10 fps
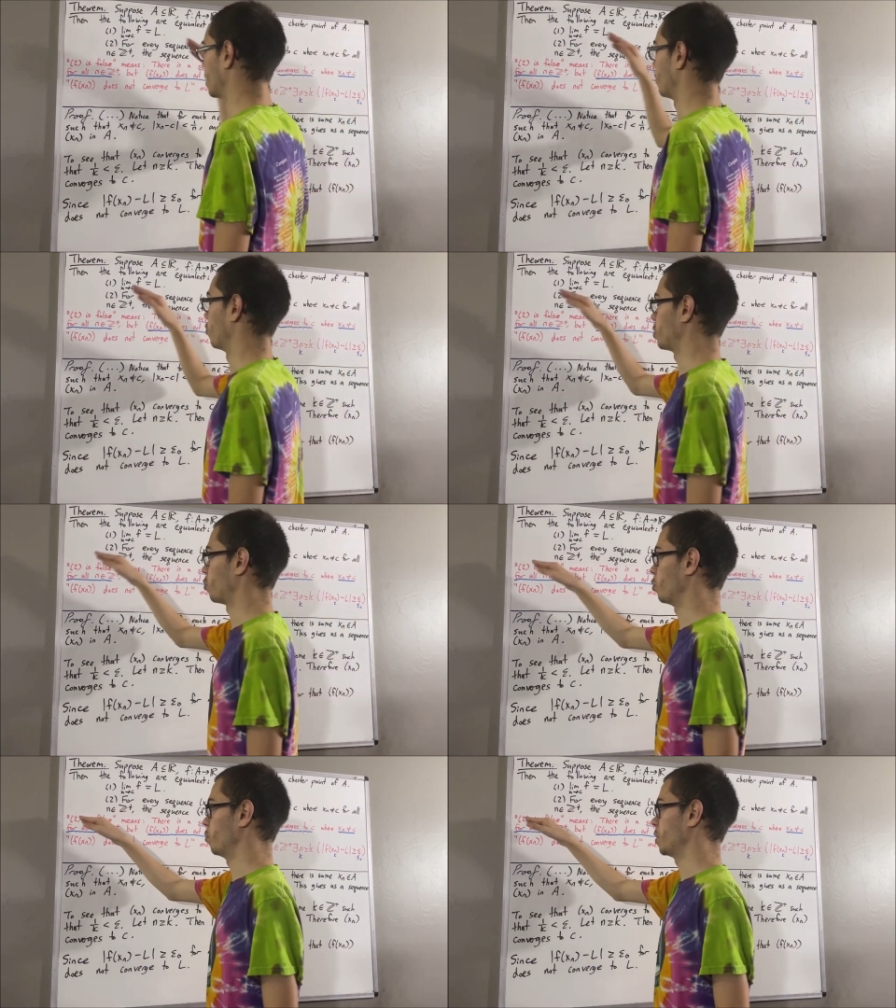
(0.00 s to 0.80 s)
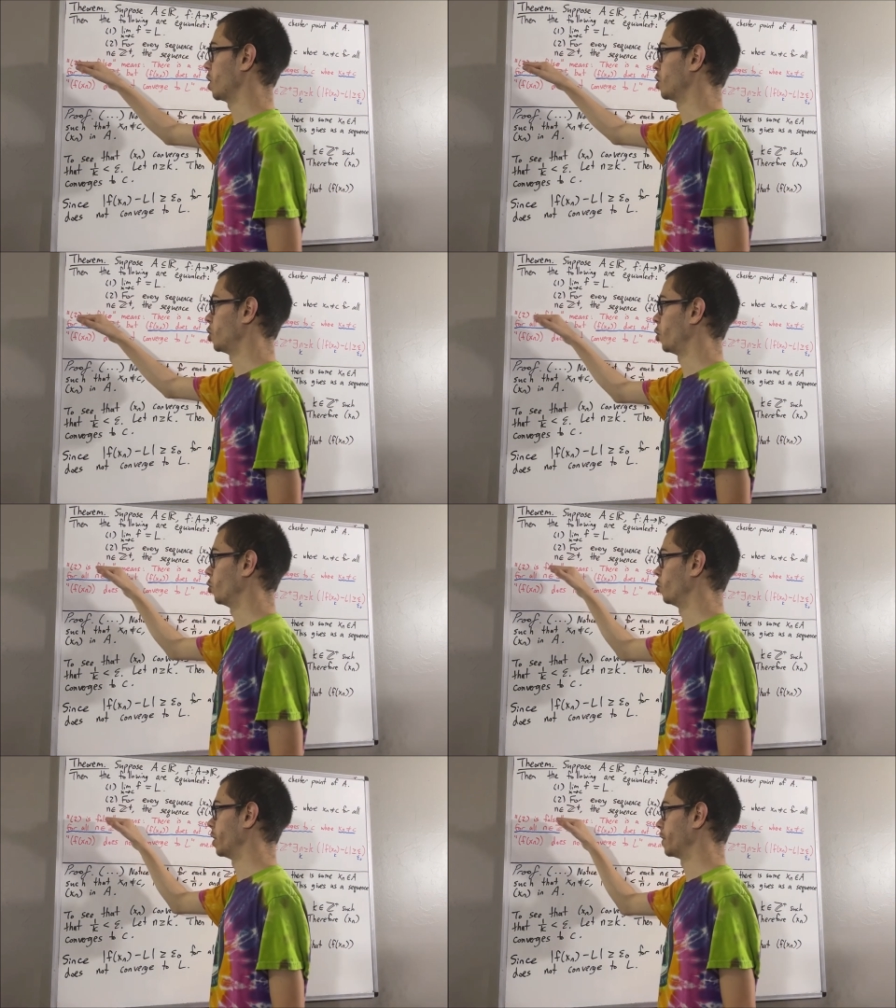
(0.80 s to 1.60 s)
which proves
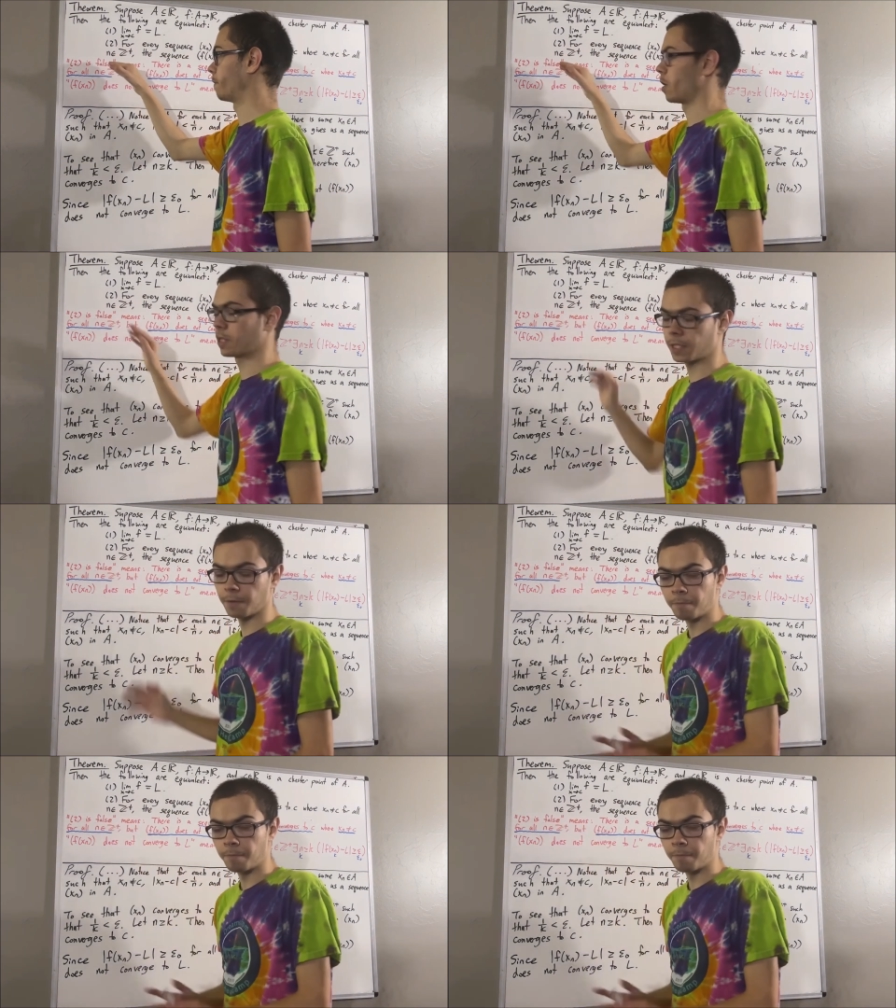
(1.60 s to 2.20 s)
2 is false.